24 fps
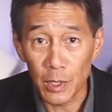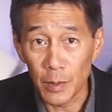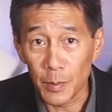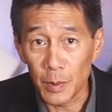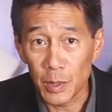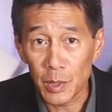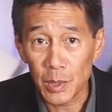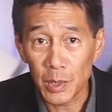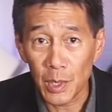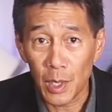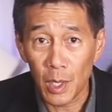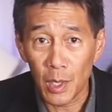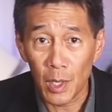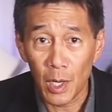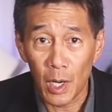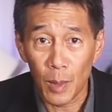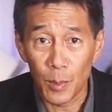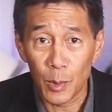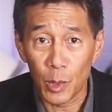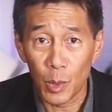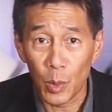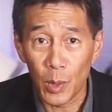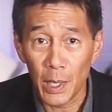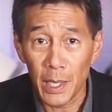of the
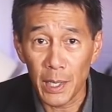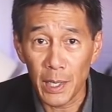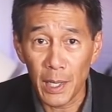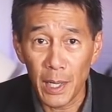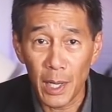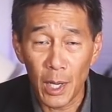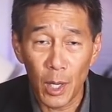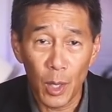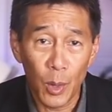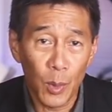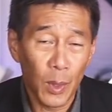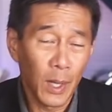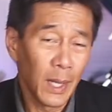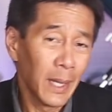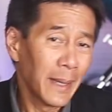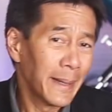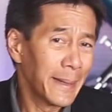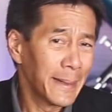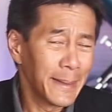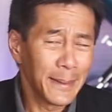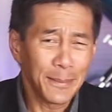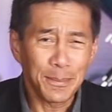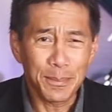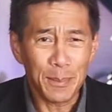Starhopper right now.
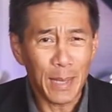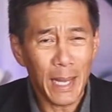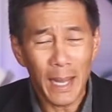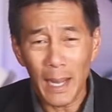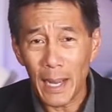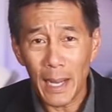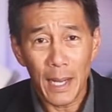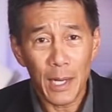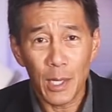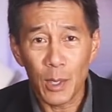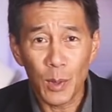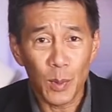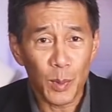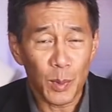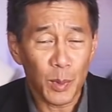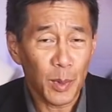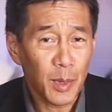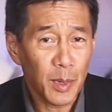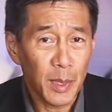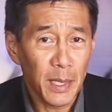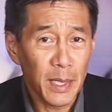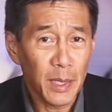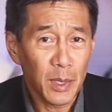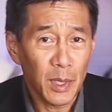I don't
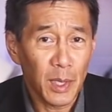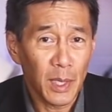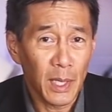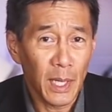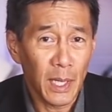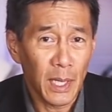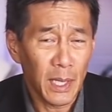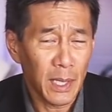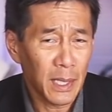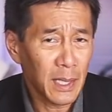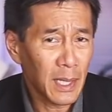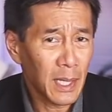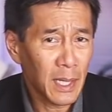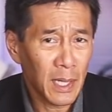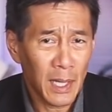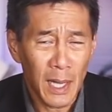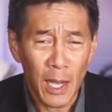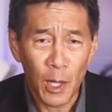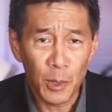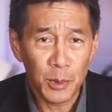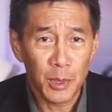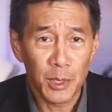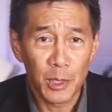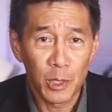think the uh,
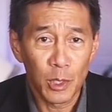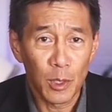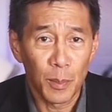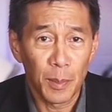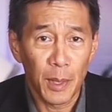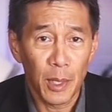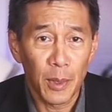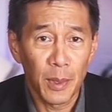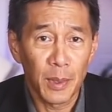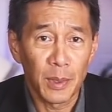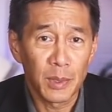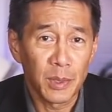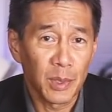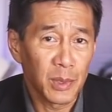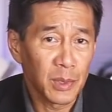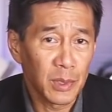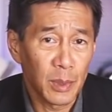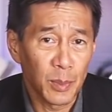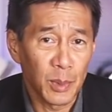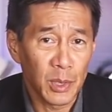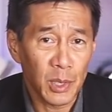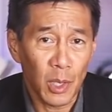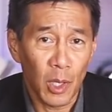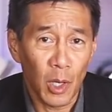altitude bearing
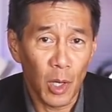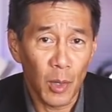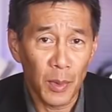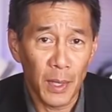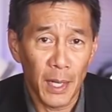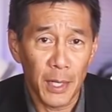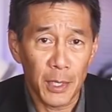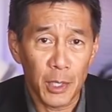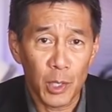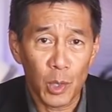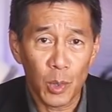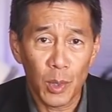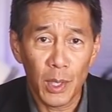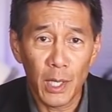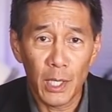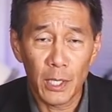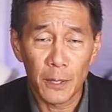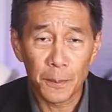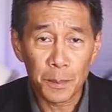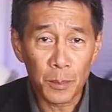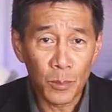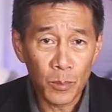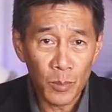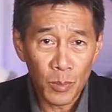system is all that great.